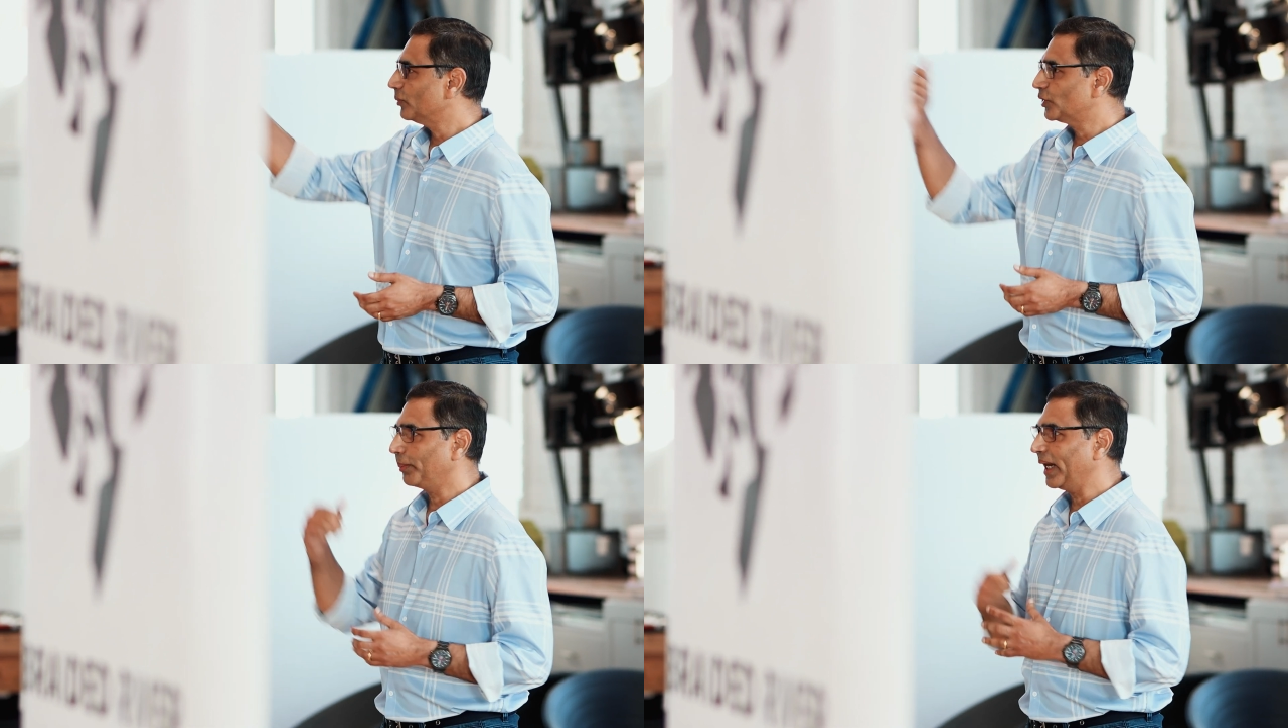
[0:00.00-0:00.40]

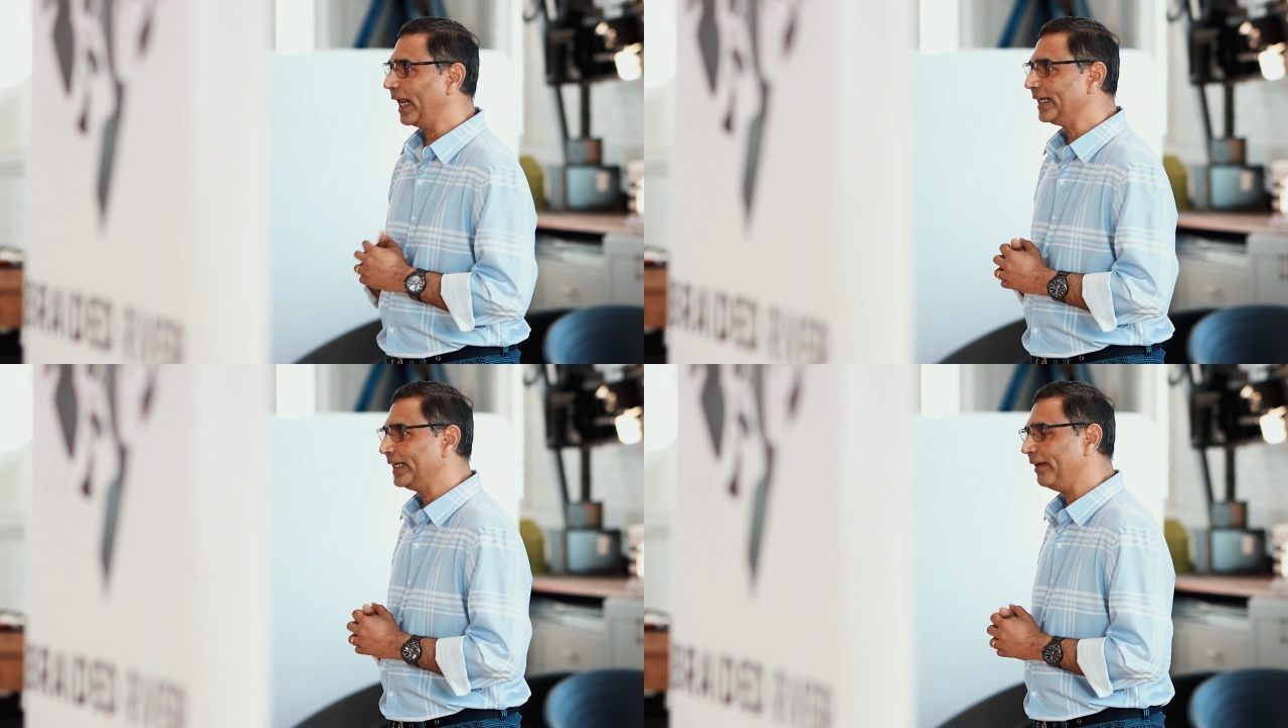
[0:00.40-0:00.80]
Somebody
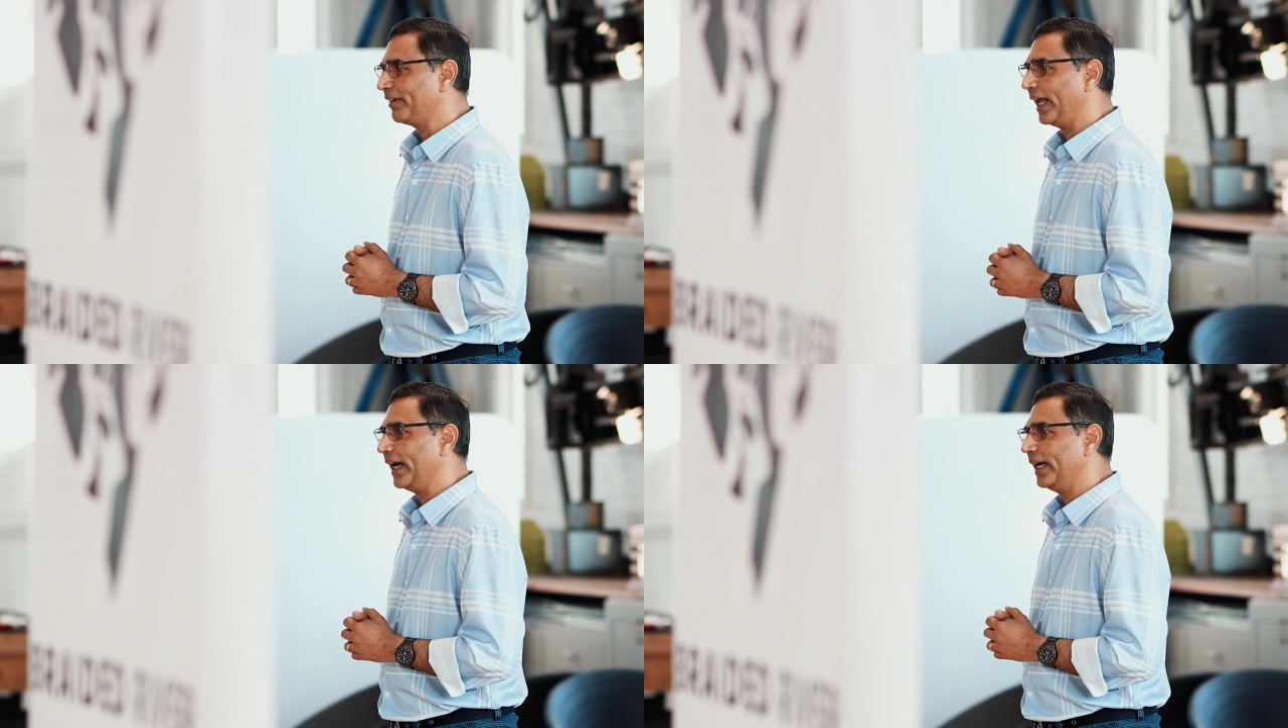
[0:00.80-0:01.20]
like
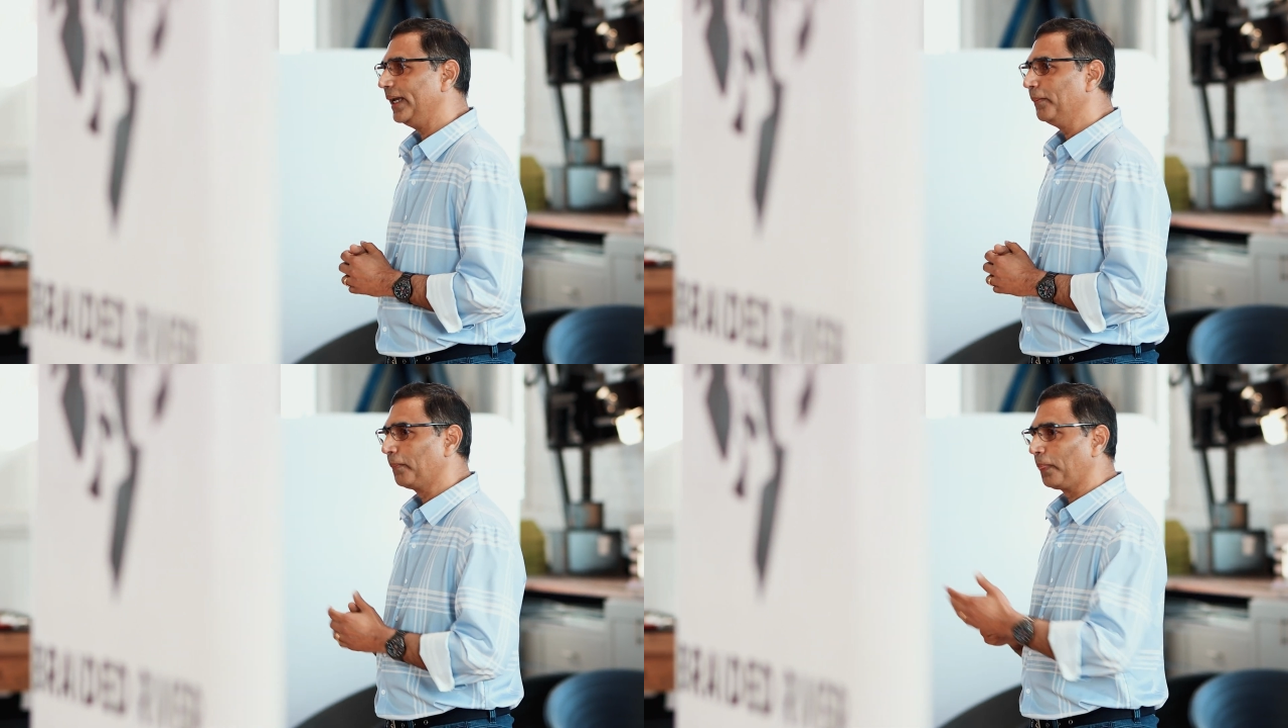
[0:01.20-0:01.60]
Dave
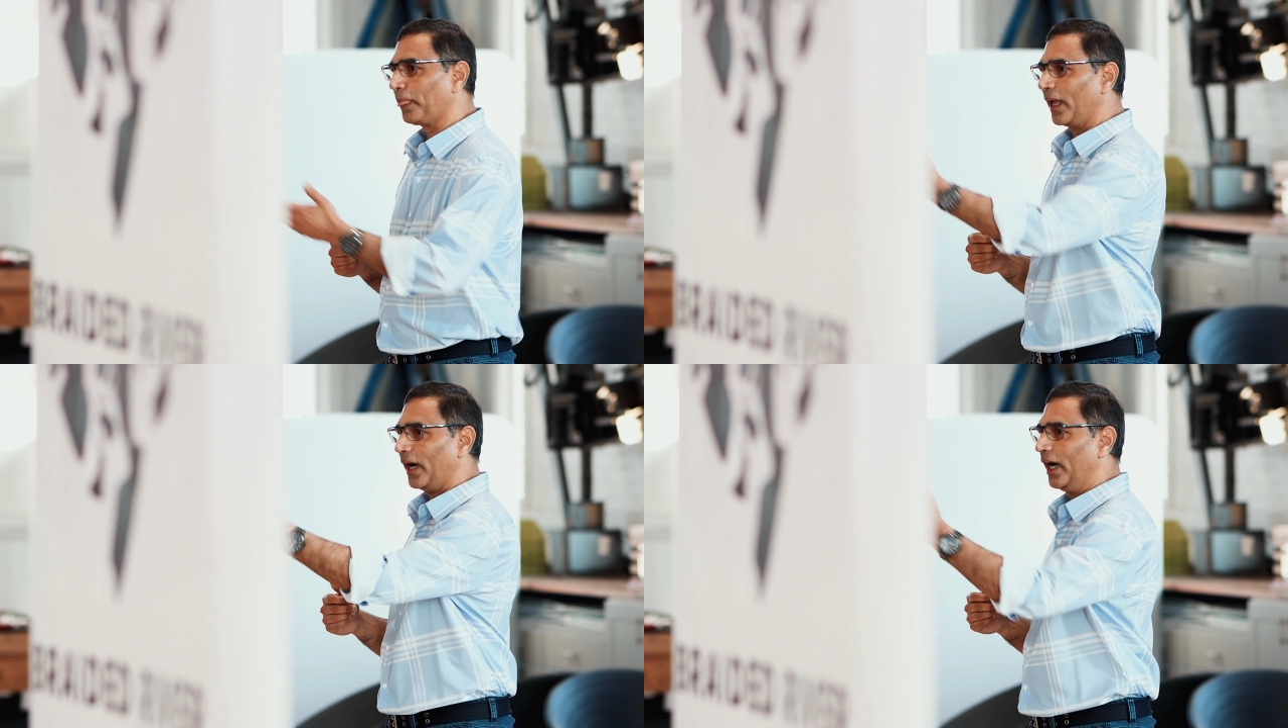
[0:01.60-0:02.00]
Kennedy,
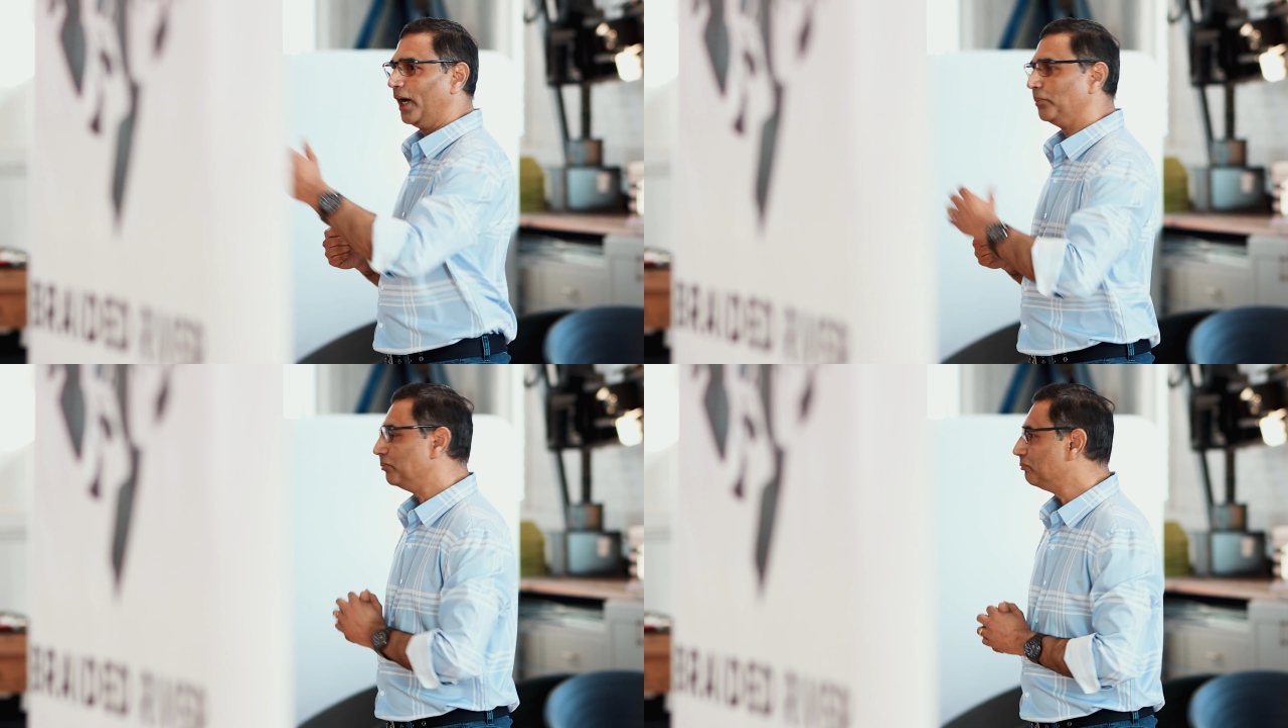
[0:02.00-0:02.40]

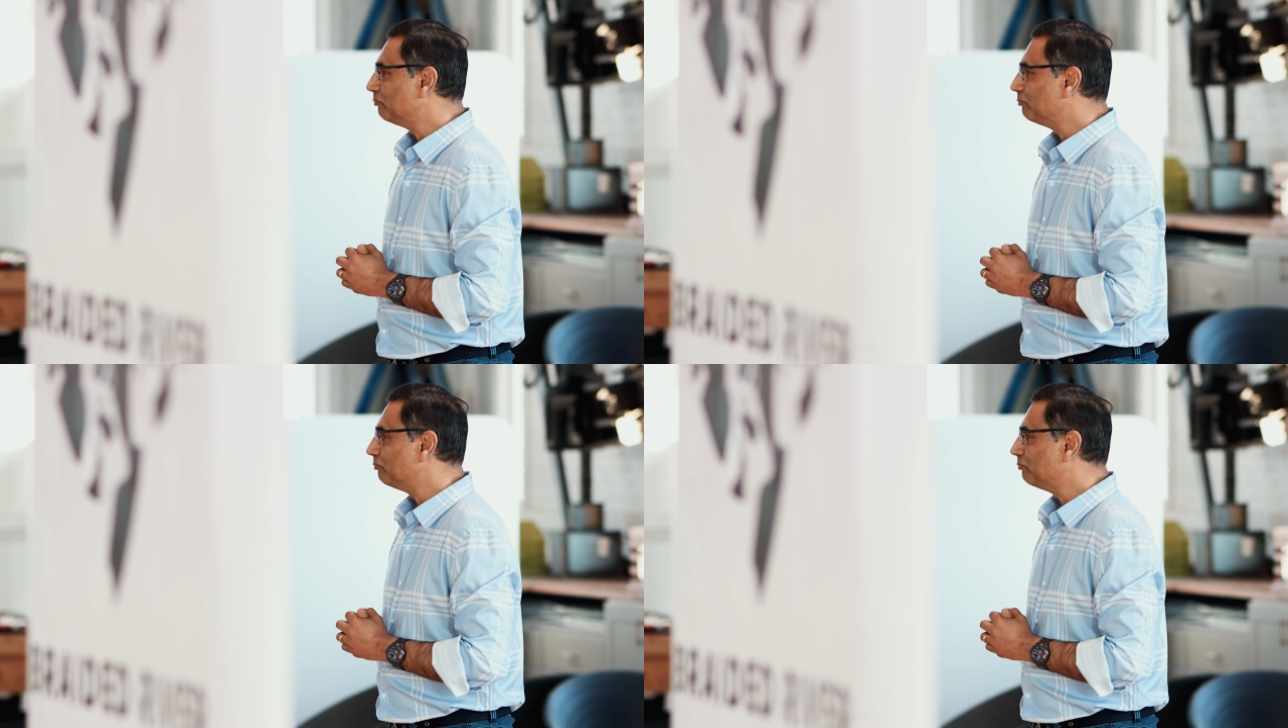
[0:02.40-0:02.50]
I